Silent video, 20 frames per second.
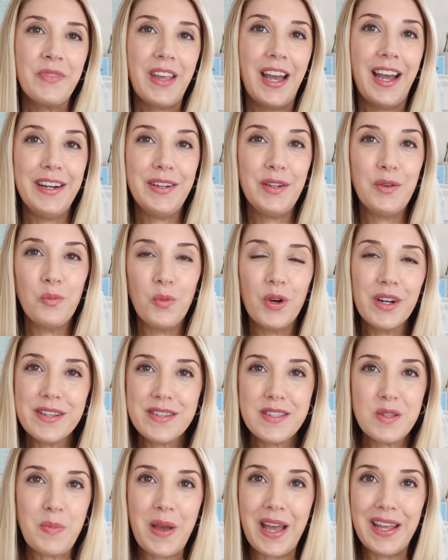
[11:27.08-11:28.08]
I didn't want to
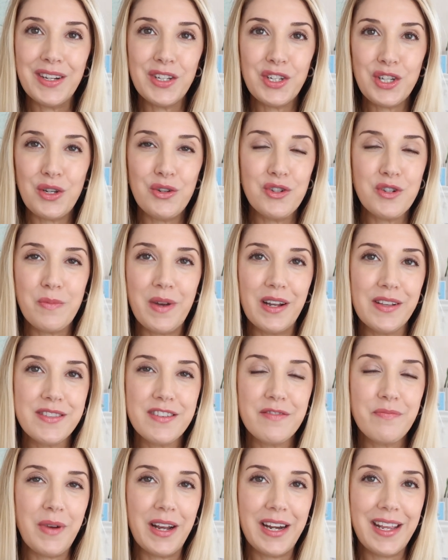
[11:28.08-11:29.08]
spend huge
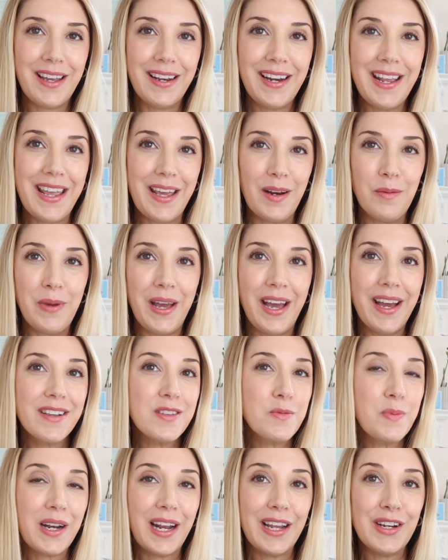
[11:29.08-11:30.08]
amounts of money on
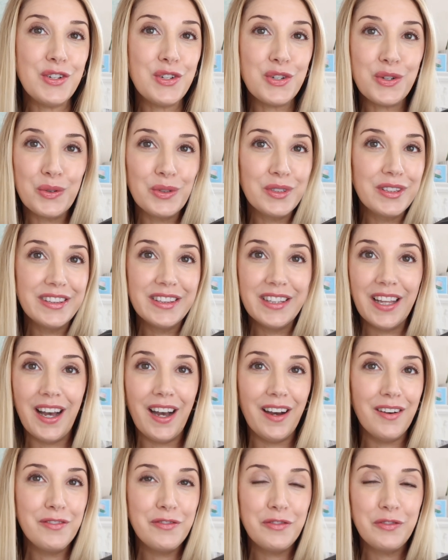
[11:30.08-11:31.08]
handbags, but I do
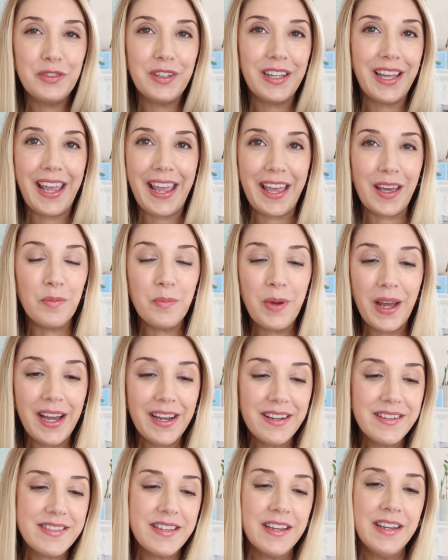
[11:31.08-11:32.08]
love
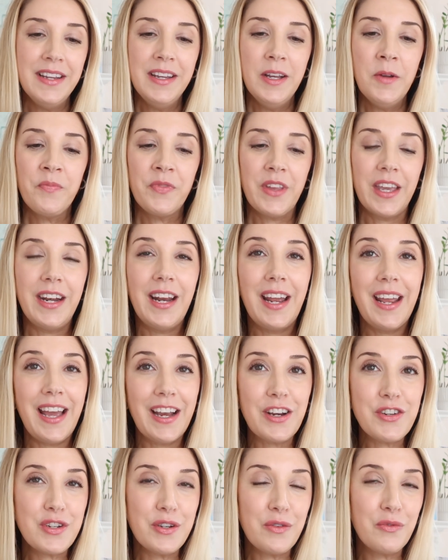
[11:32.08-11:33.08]
handbags. And I
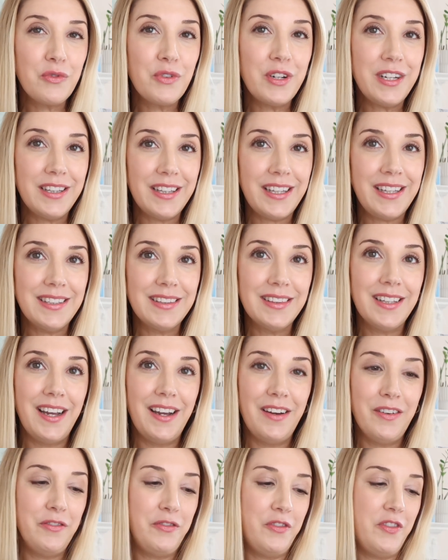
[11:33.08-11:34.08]
actually really
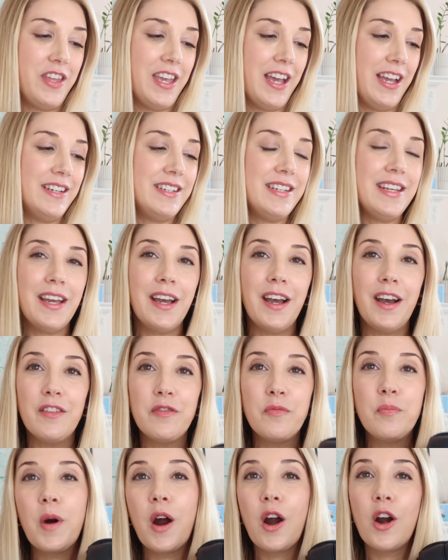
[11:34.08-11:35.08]
love the idea
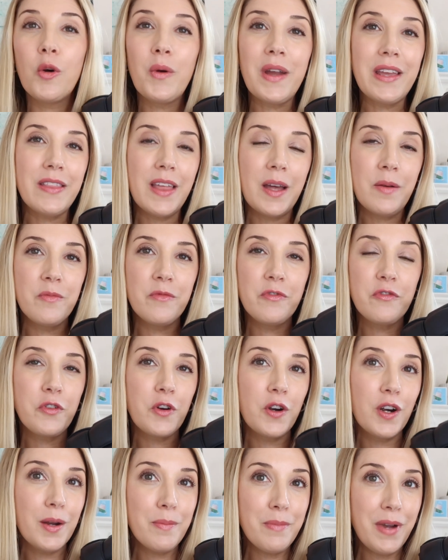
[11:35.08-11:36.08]
of borrowing them
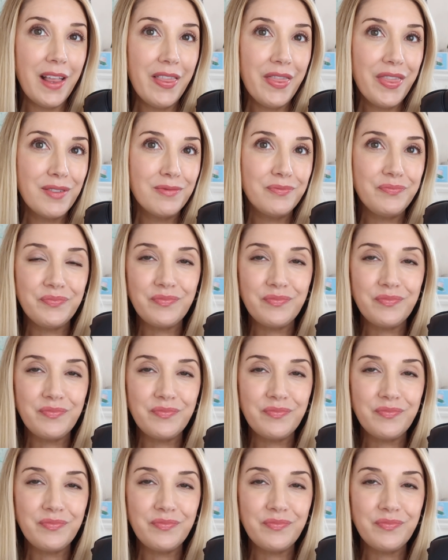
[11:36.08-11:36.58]
for a month.